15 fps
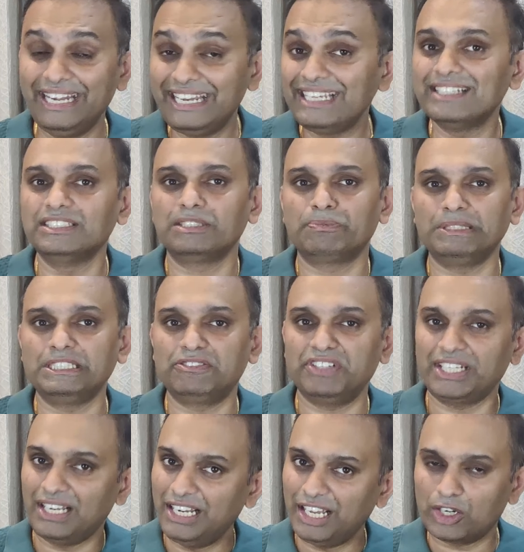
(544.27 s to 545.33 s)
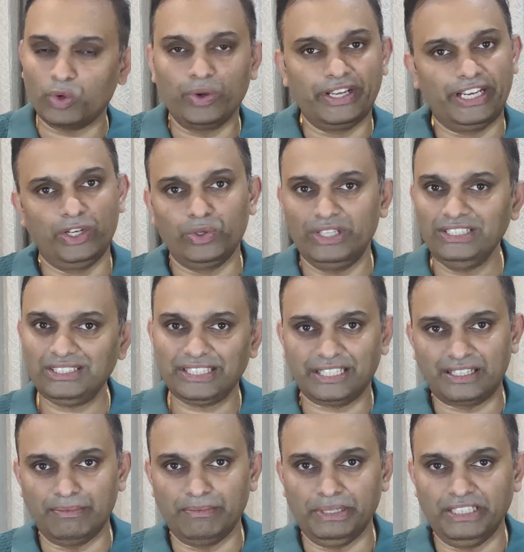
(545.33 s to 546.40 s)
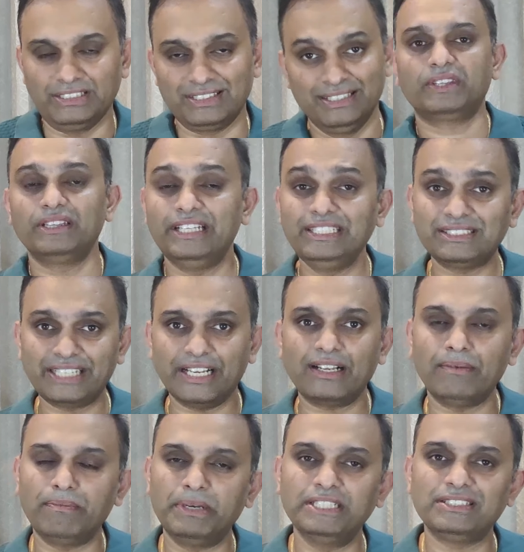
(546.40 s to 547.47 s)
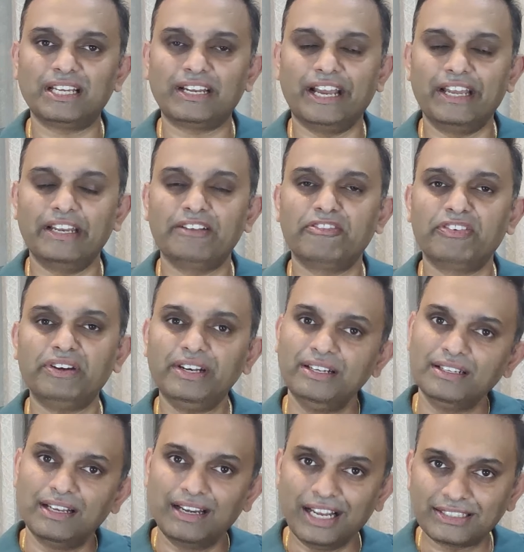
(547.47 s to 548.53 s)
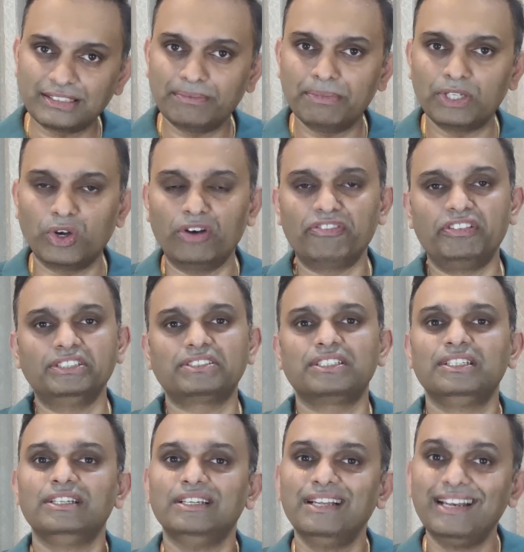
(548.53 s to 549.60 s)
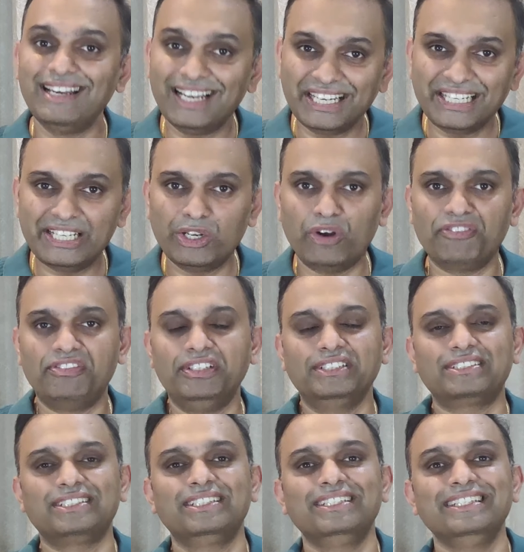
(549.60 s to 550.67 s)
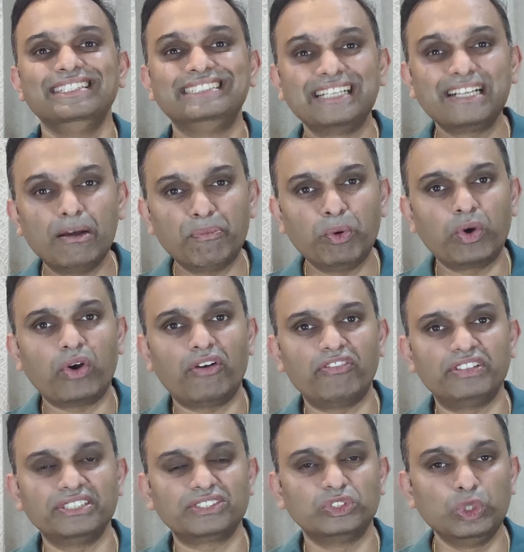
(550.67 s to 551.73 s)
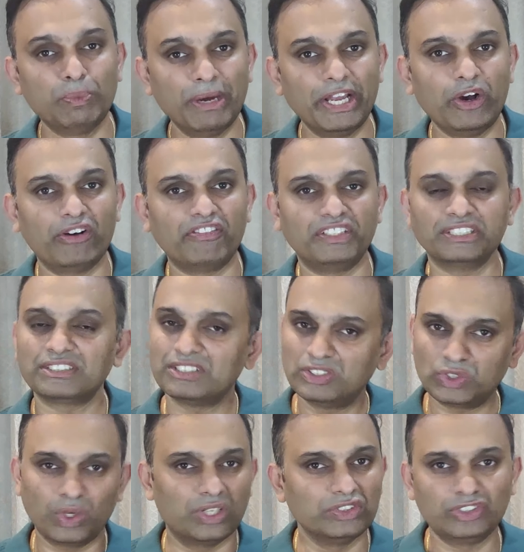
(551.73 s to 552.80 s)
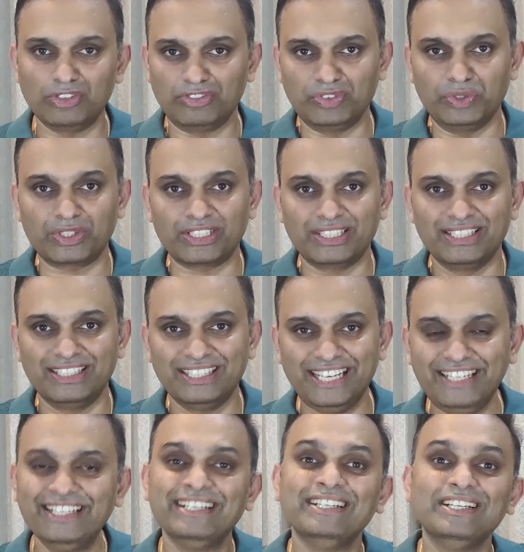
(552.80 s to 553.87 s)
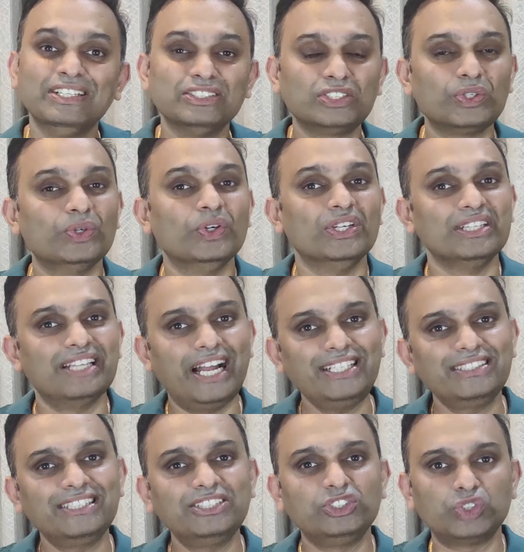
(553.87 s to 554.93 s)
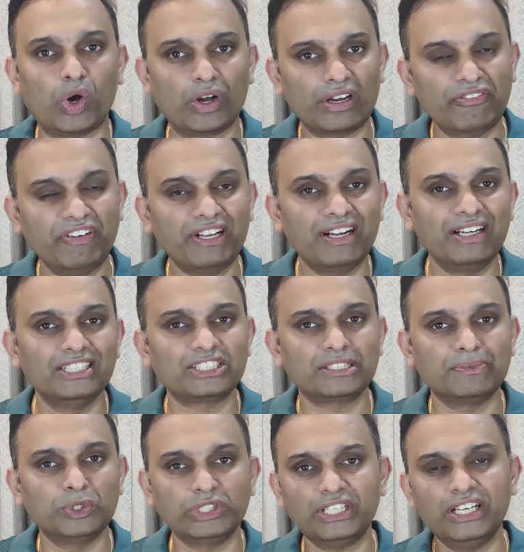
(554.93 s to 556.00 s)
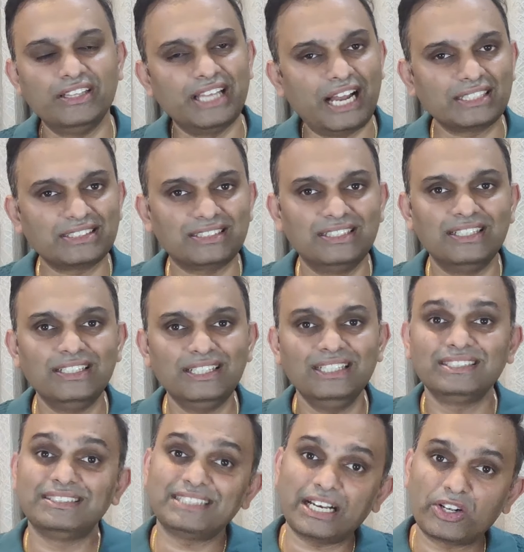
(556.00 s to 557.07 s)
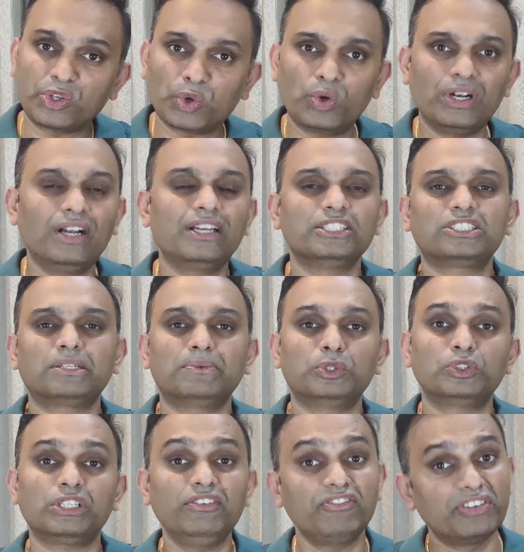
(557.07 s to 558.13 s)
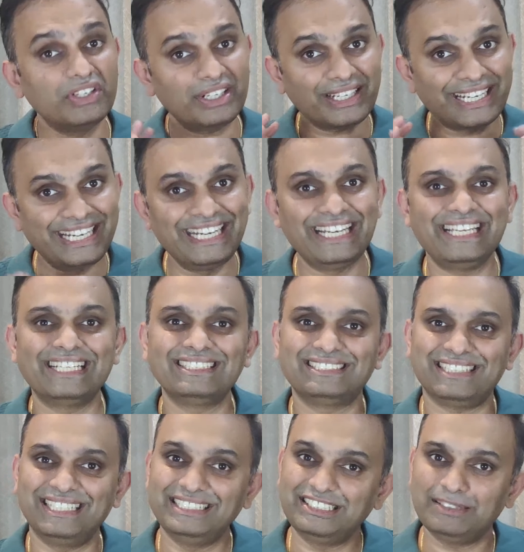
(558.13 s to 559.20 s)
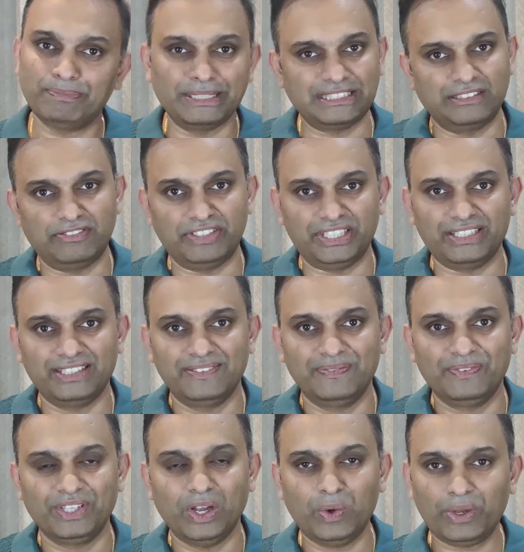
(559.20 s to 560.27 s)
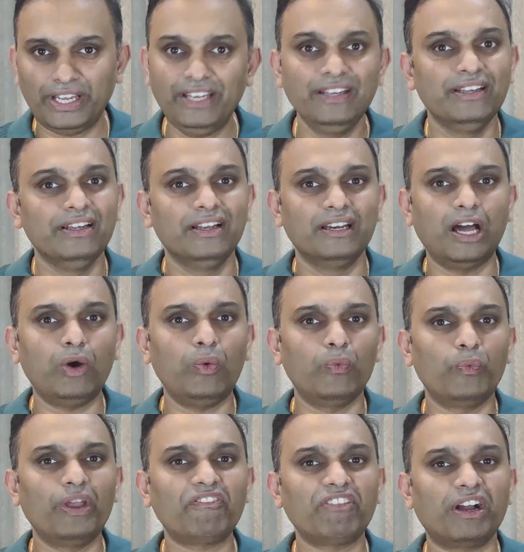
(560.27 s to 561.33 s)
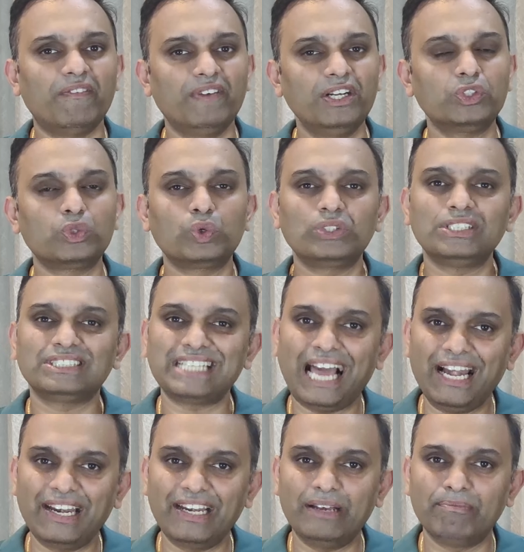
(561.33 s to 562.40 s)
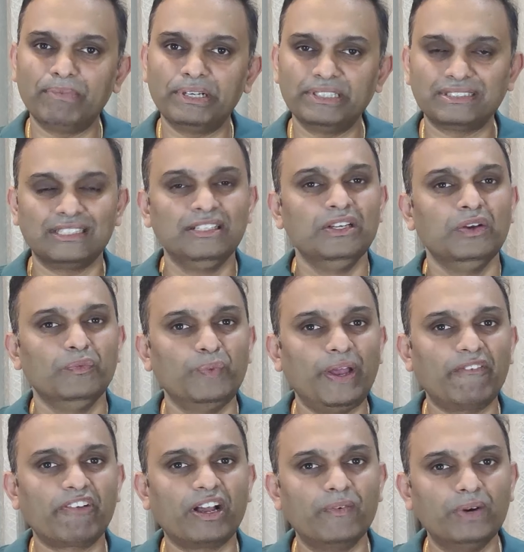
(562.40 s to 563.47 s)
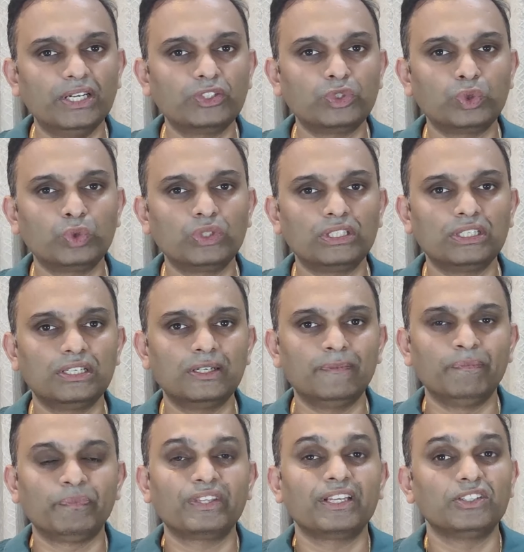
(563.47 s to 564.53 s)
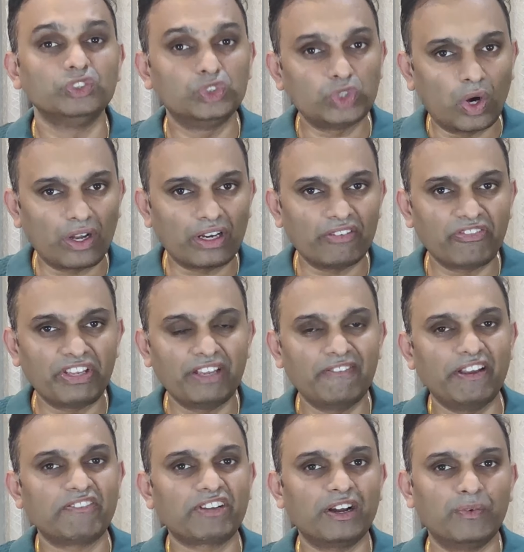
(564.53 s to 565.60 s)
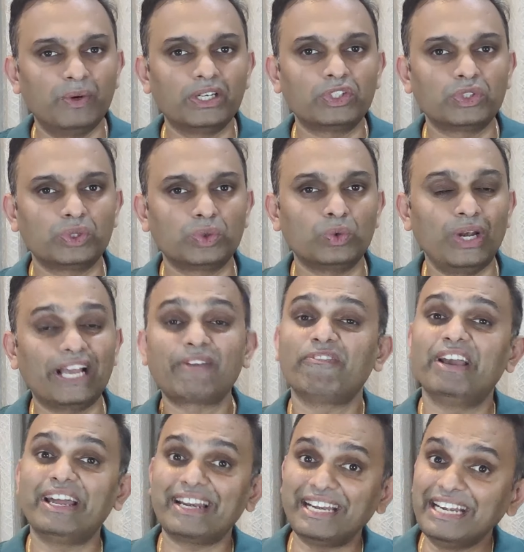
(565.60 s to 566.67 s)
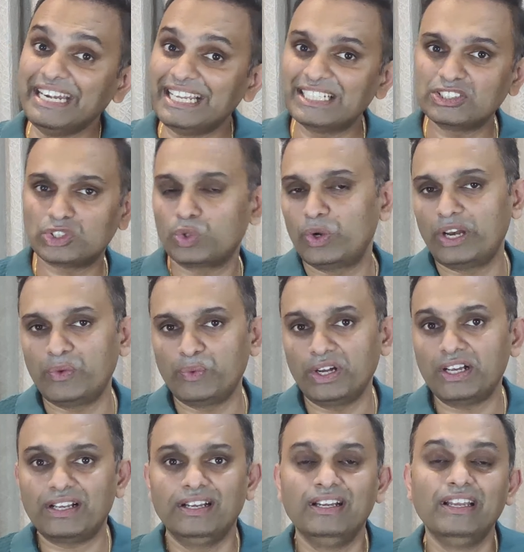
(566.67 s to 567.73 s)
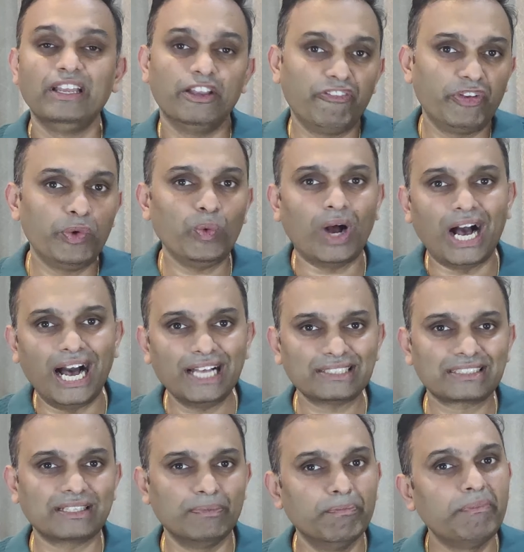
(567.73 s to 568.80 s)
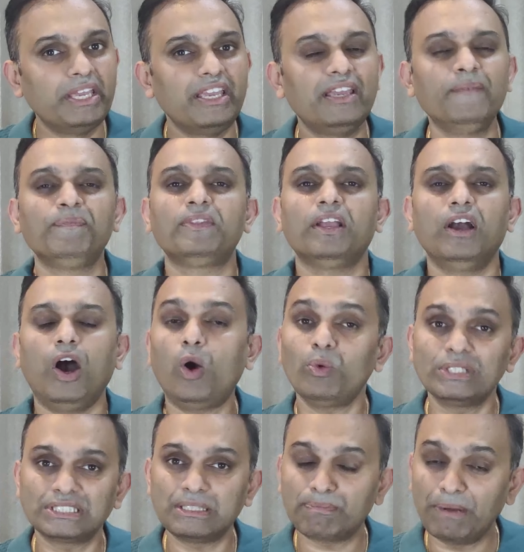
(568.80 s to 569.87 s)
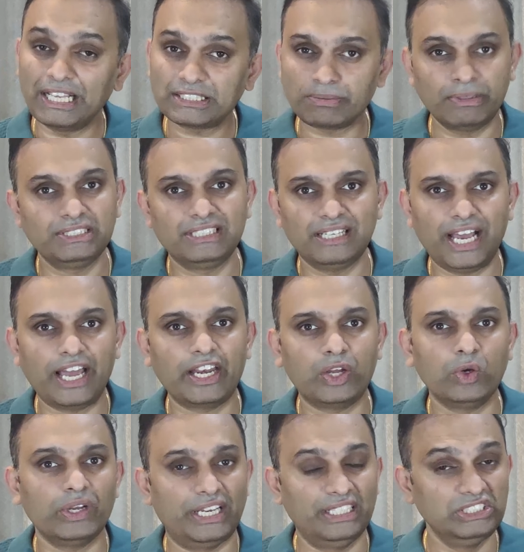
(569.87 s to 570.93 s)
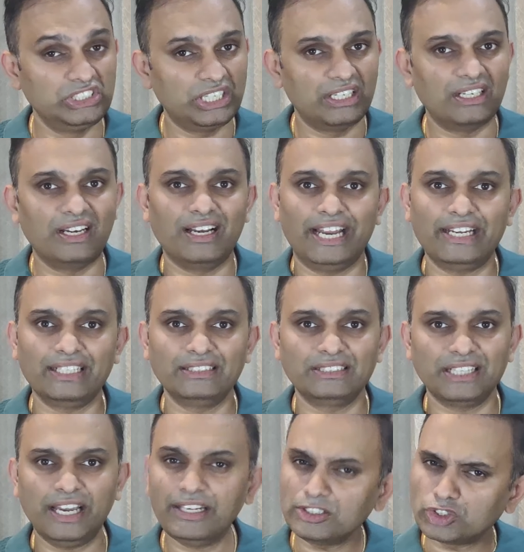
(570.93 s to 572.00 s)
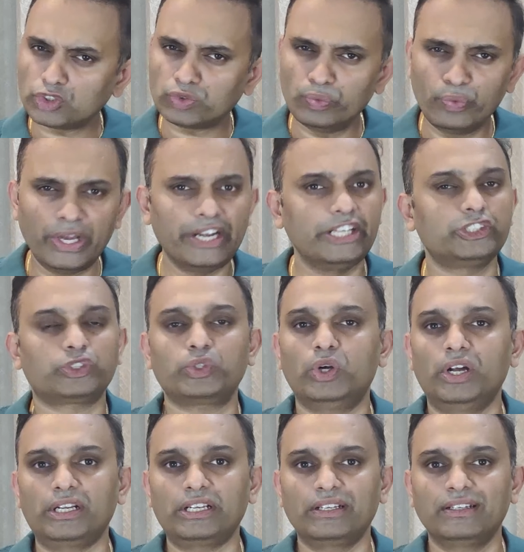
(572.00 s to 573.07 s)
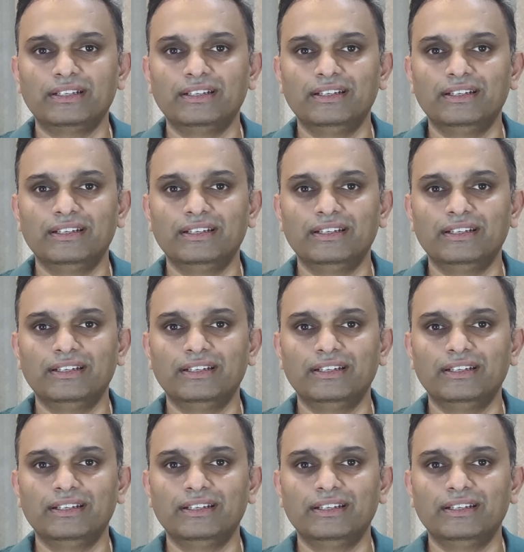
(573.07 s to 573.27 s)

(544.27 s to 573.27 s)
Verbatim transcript: Indians specifically, are going into these tech companies. These tech companies are hiring for Luxembourg office, London office, Singapore office, Dubai office, so on and so forth, right? So that's the geographical distribution, and that's the sectoral distribution for Indians in specific. Okay. Now we have covered through the salary numbers, we have covered through the geography, we have covered through like where Indians go and work. If you ask me, how is the placement scenario in general at INSEAD? It's very strong,